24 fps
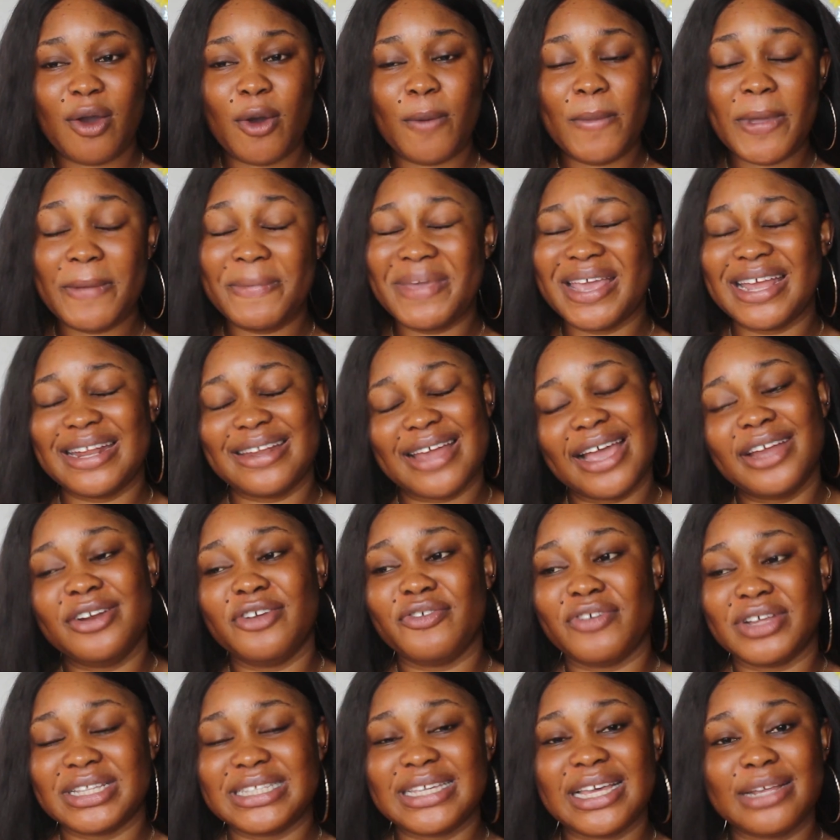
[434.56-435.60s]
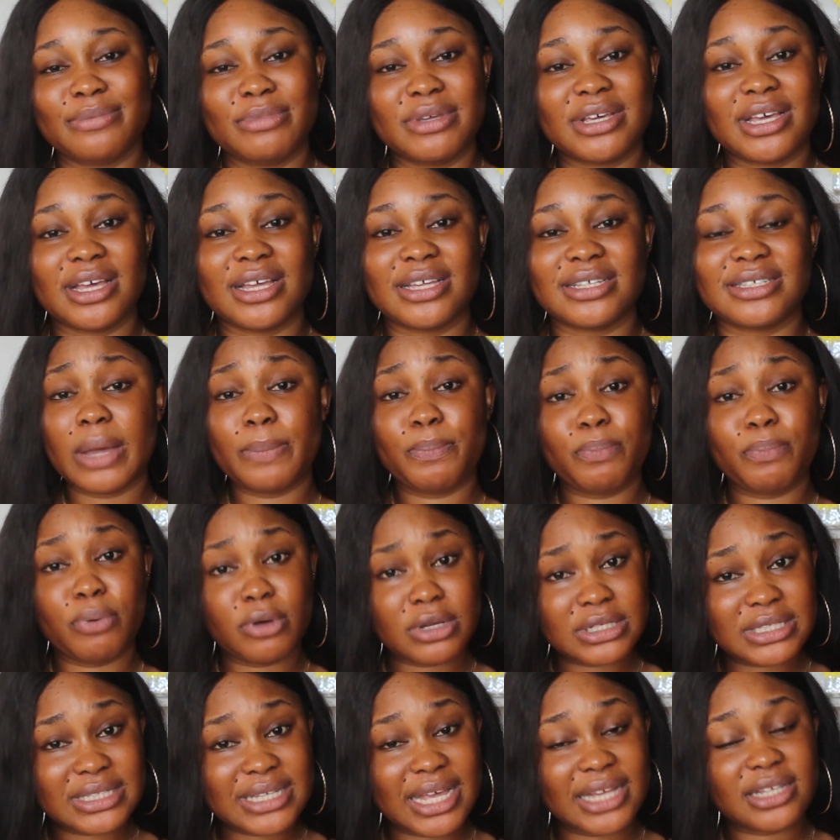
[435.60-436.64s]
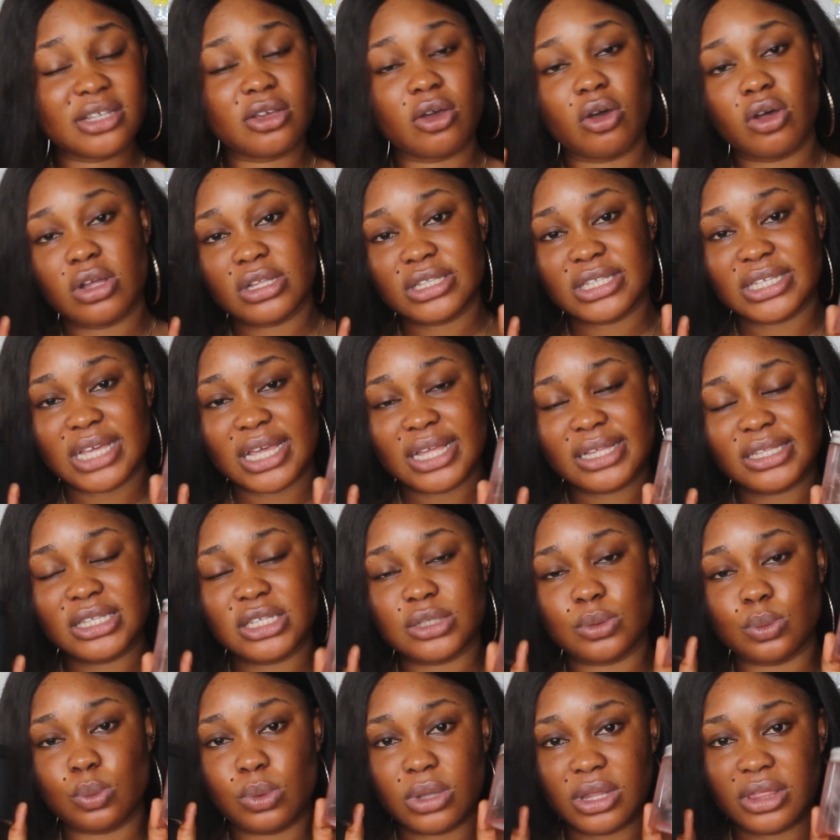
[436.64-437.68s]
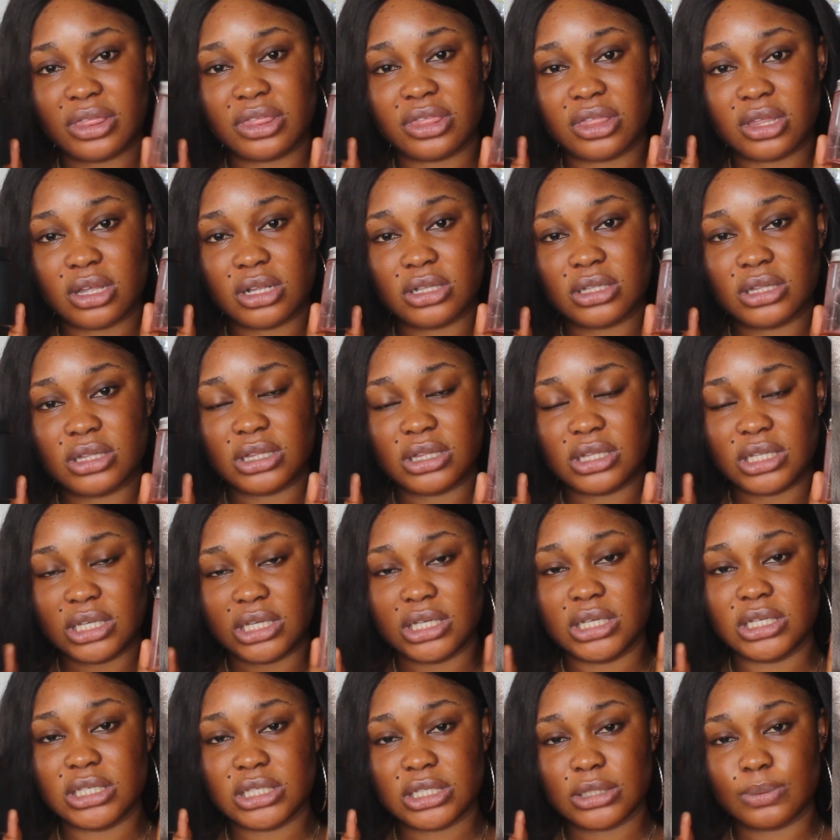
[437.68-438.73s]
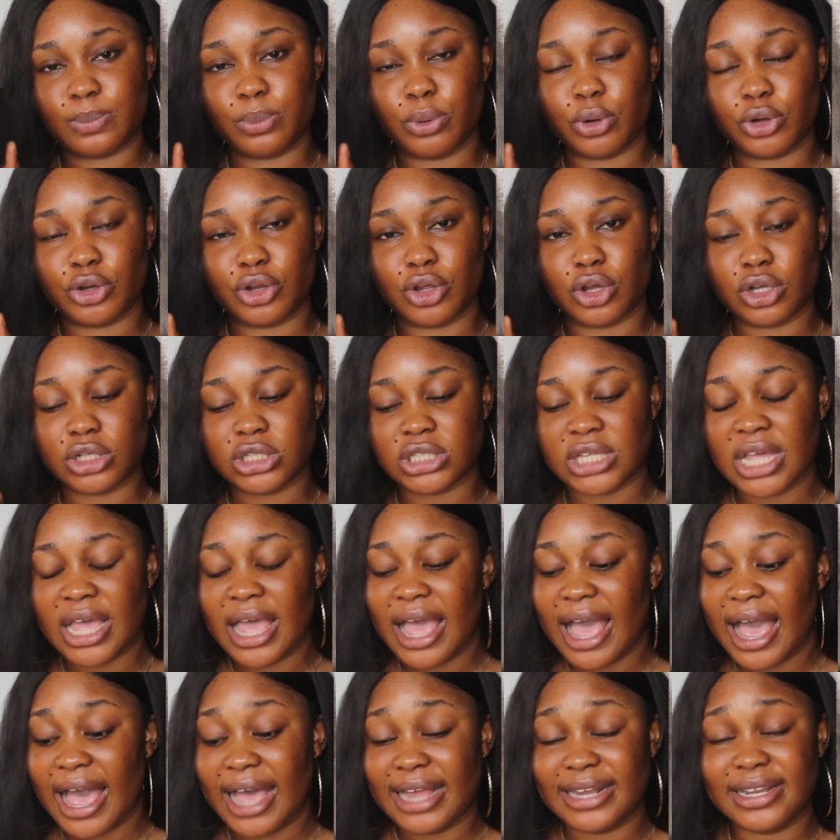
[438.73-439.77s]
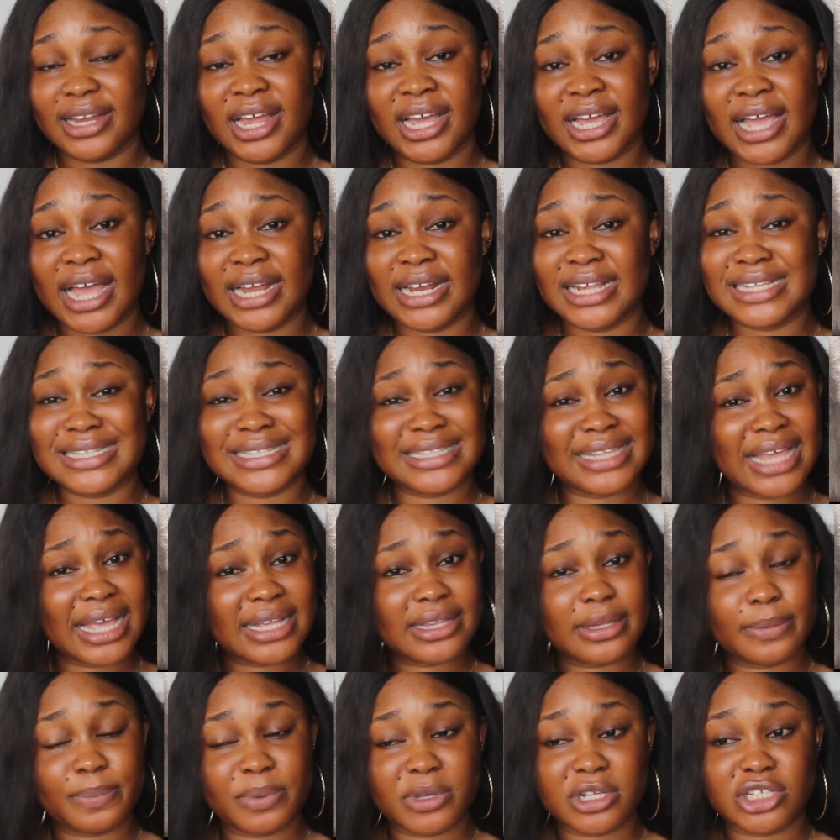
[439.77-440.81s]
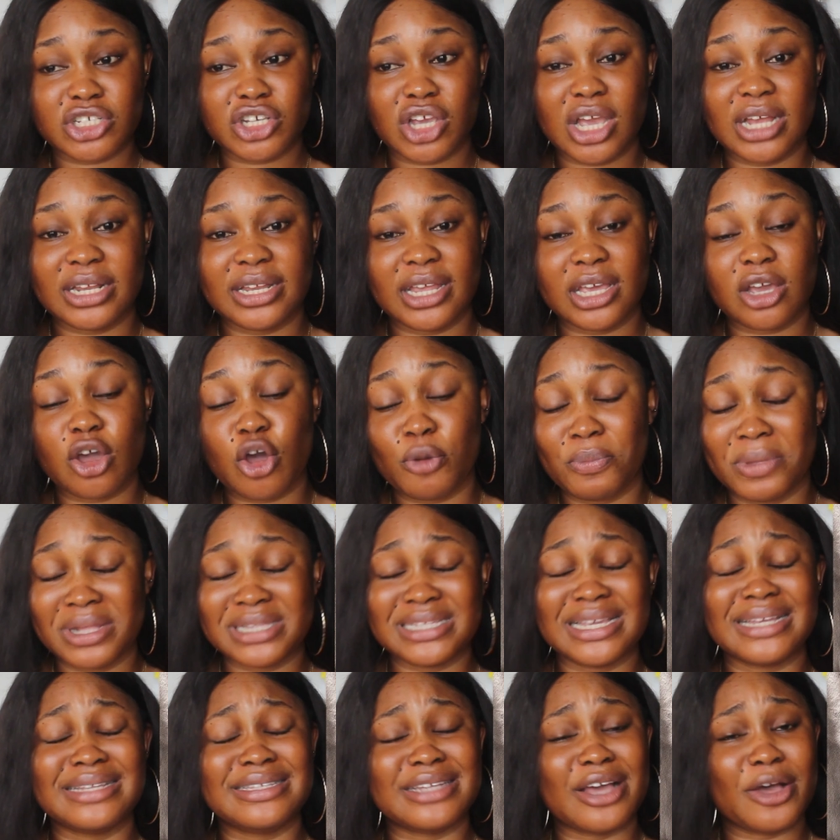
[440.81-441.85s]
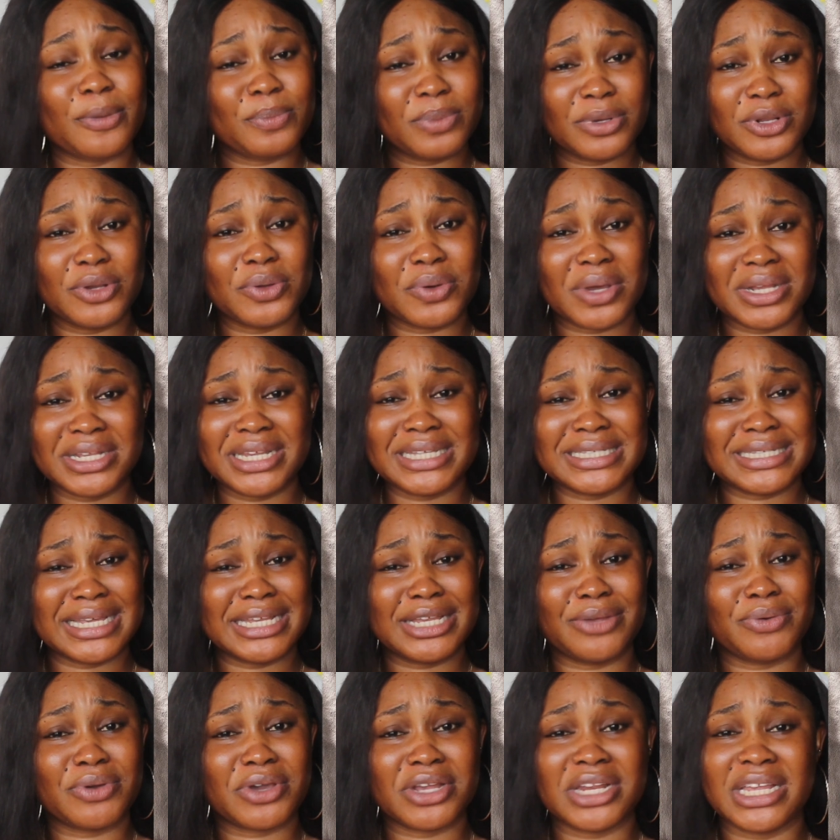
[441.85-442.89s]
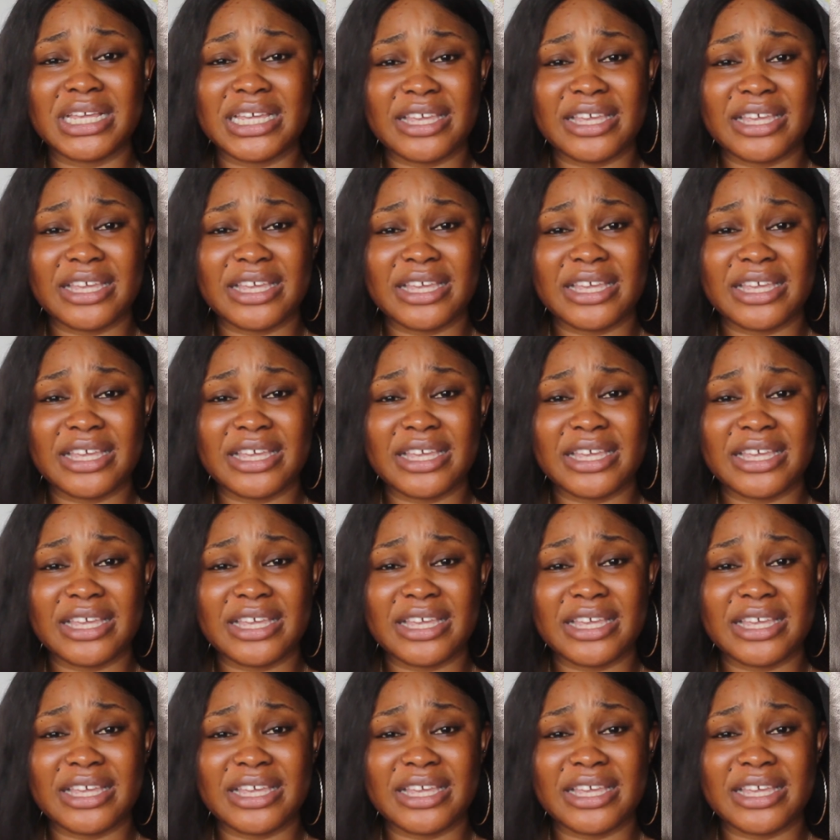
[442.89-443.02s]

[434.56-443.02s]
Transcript: or maybe a 9 over 10 because I posted content with these products and Narganics liked the picture and they commented down below and they said they were going